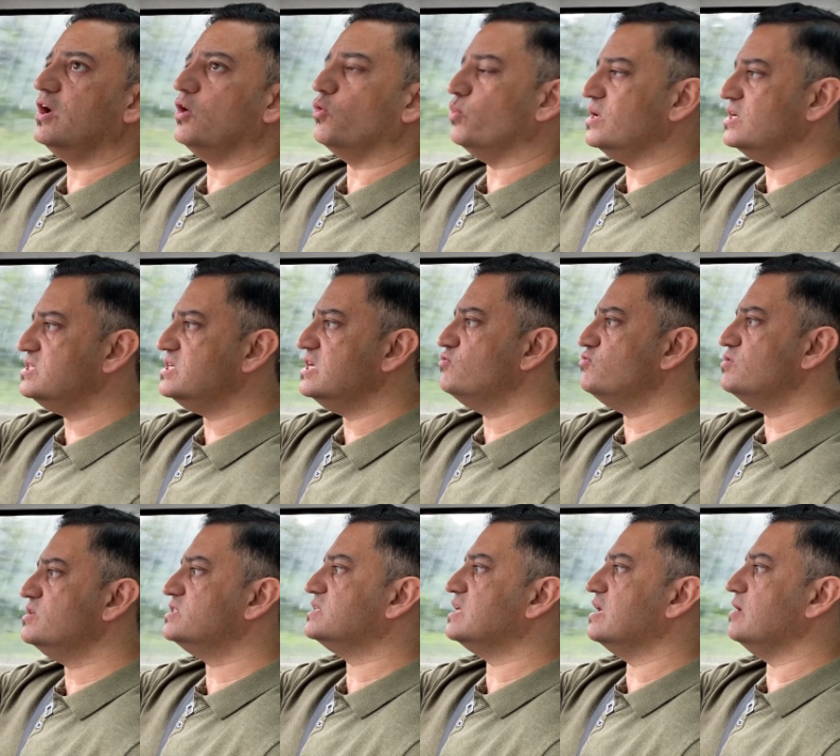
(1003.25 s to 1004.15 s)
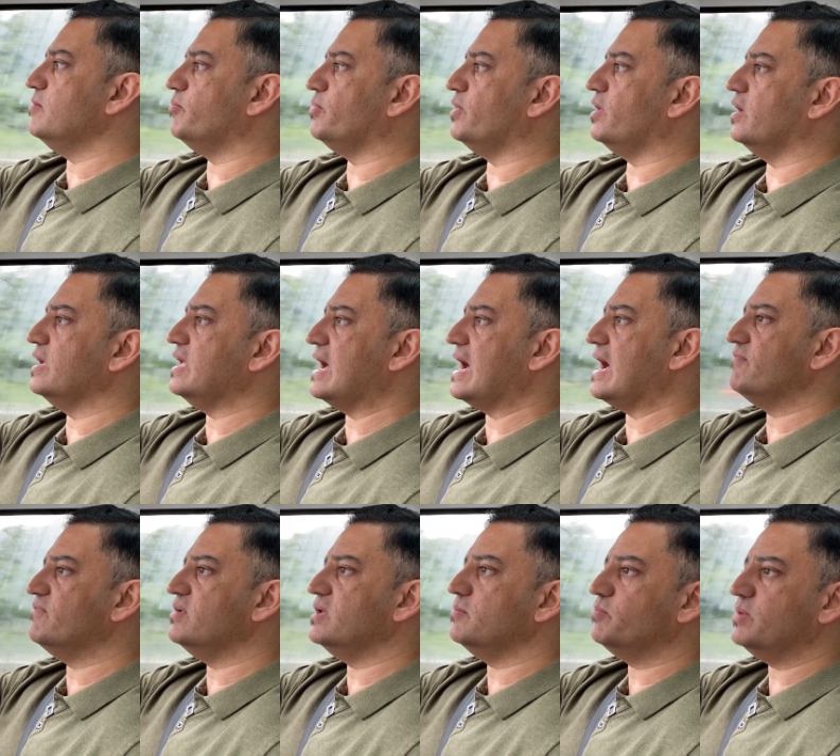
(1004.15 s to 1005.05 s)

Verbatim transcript: we de-risk it by having